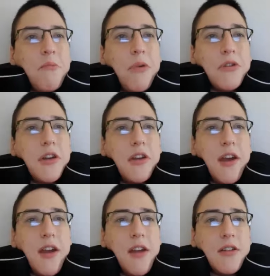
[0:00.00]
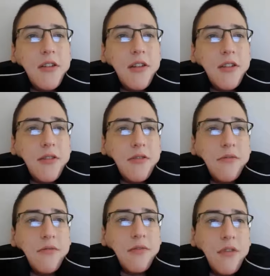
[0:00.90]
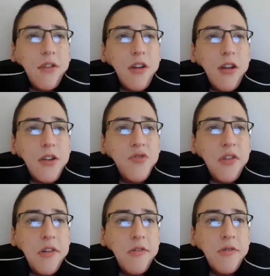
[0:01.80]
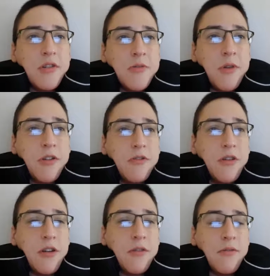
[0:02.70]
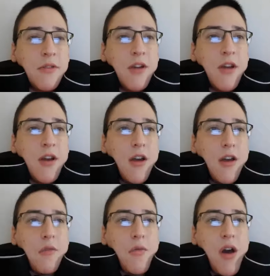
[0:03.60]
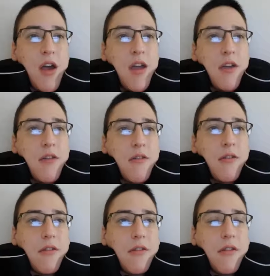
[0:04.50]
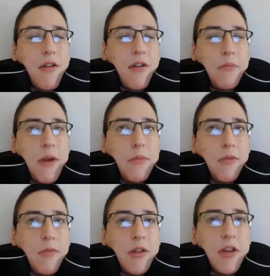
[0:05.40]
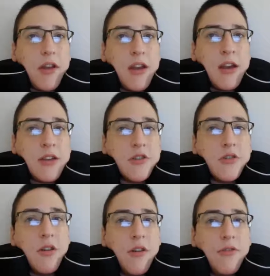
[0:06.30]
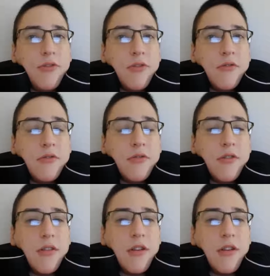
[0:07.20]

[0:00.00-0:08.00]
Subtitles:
But today's video is about why people with EDS often